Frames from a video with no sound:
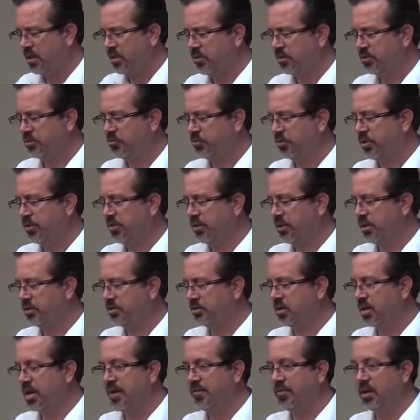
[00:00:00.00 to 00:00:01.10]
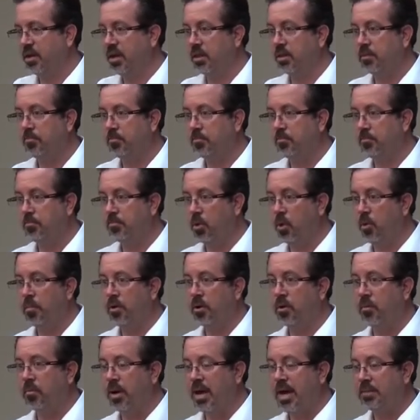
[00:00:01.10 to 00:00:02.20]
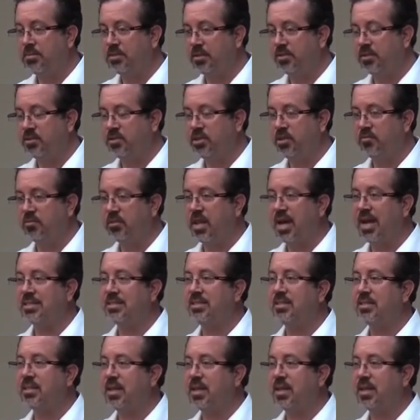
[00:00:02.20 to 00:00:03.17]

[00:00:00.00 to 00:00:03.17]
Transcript: Those 3 things are having a bone marrow biopsy that says you have lots and